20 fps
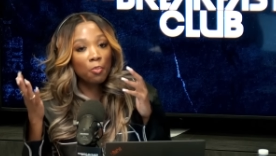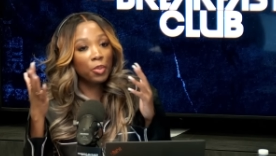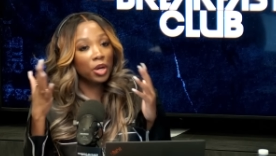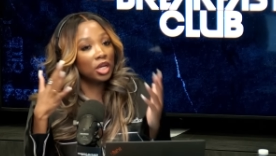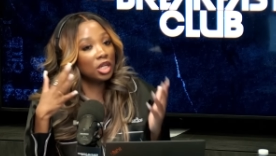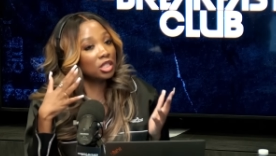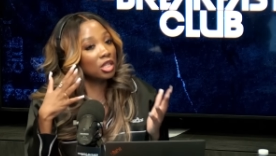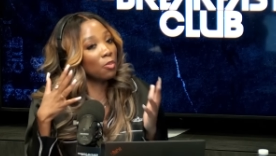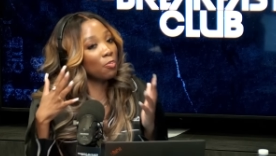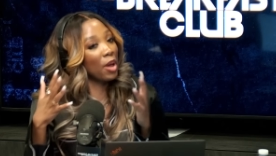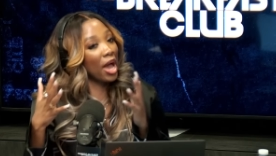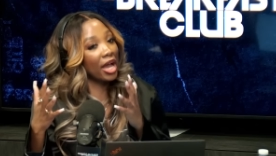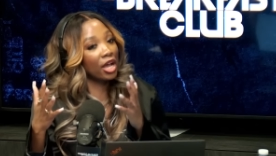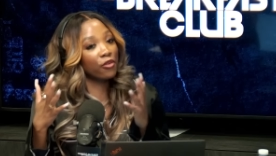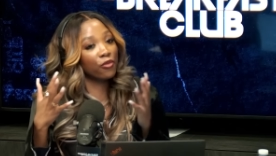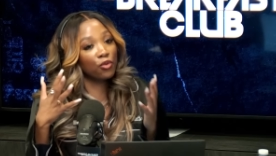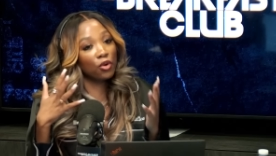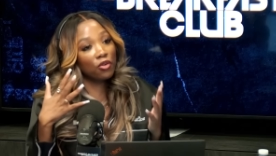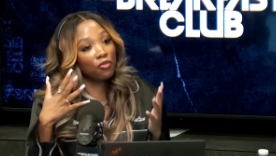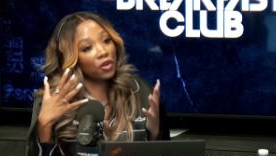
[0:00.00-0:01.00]
But it's a
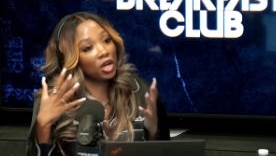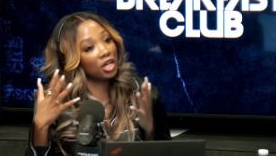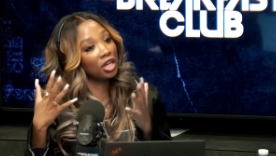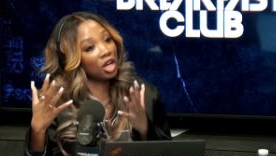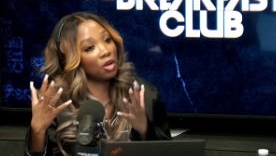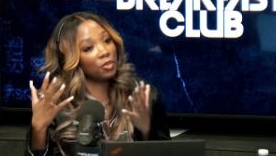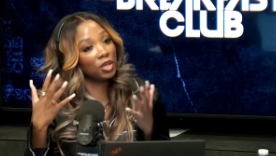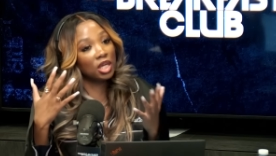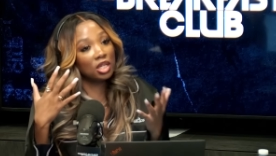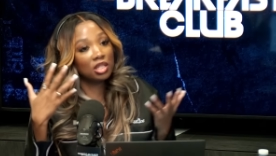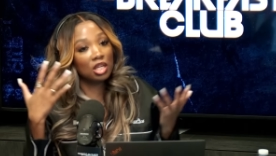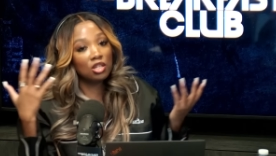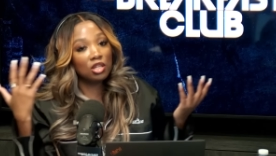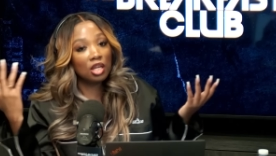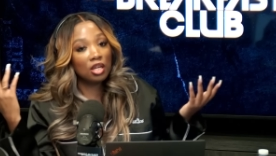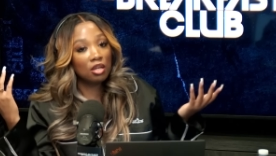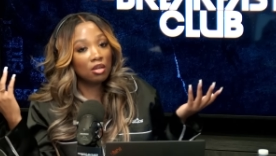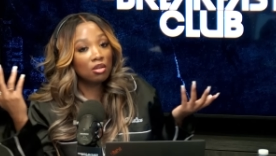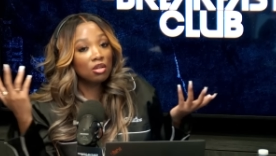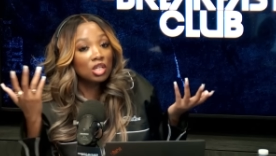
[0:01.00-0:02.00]
back and forth right now because they,
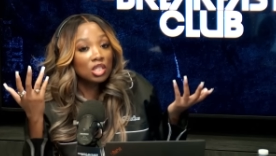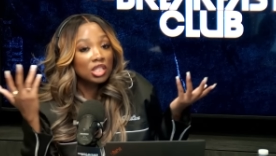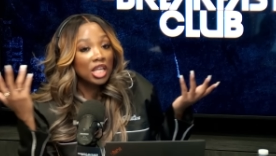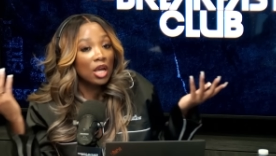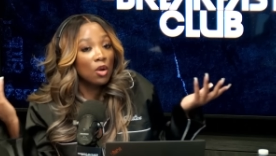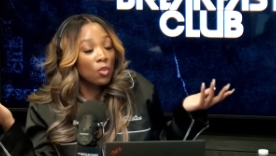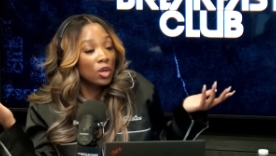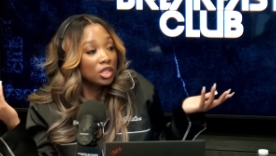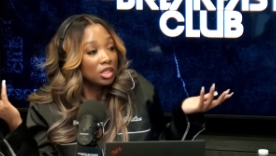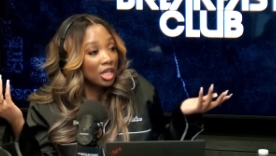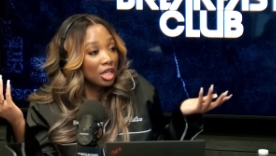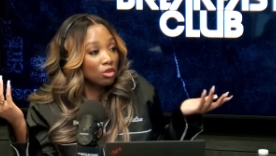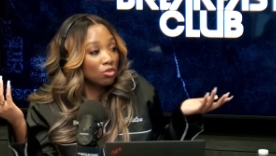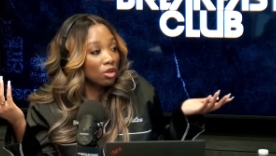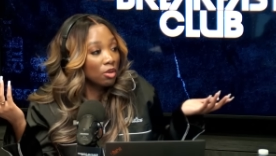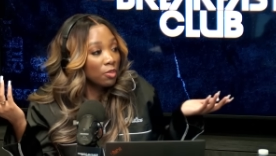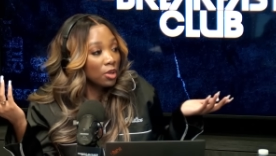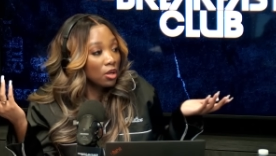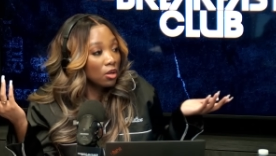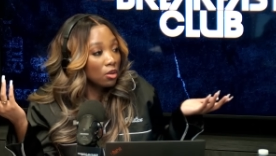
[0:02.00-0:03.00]
the state wants that
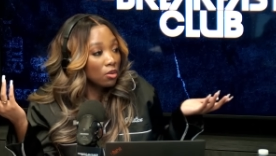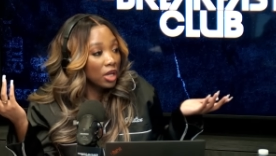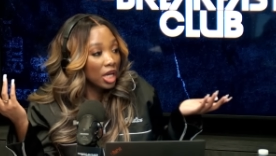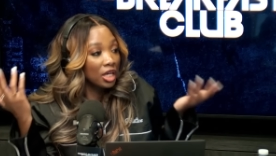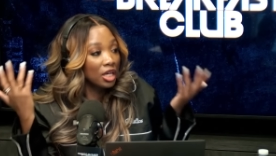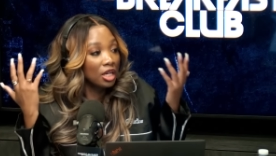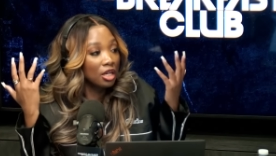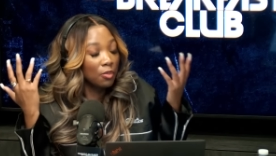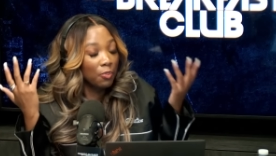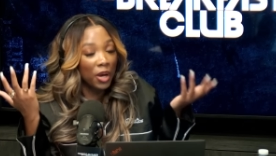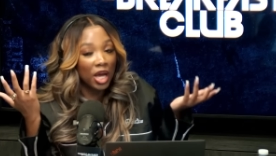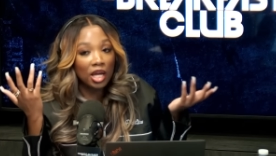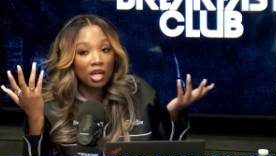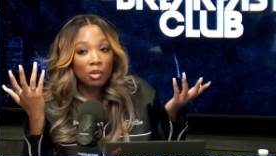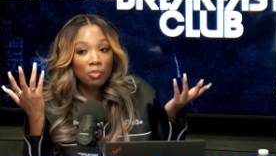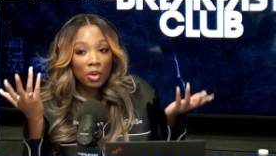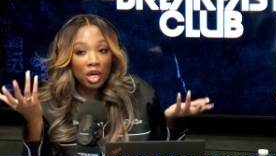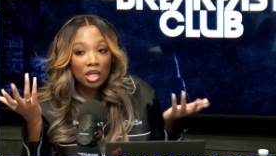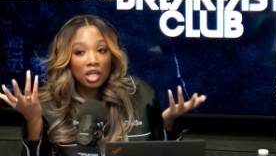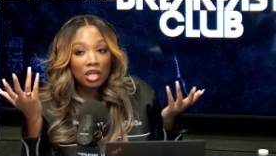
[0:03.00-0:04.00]
three mil. They need to pay
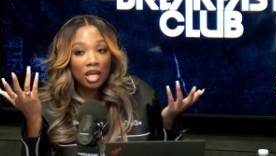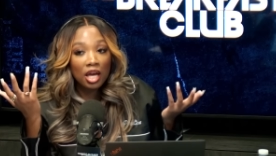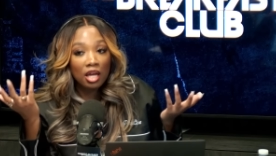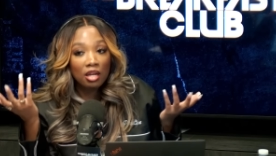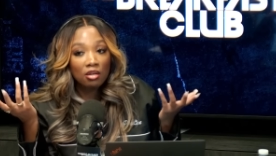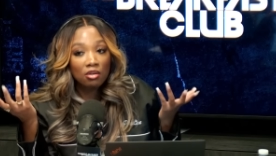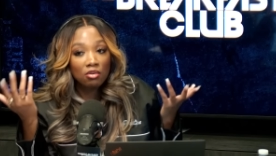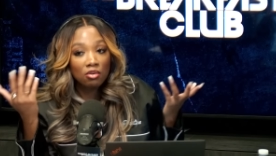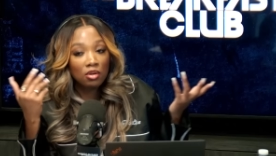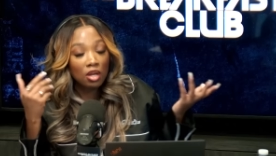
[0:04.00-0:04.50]
the money that they're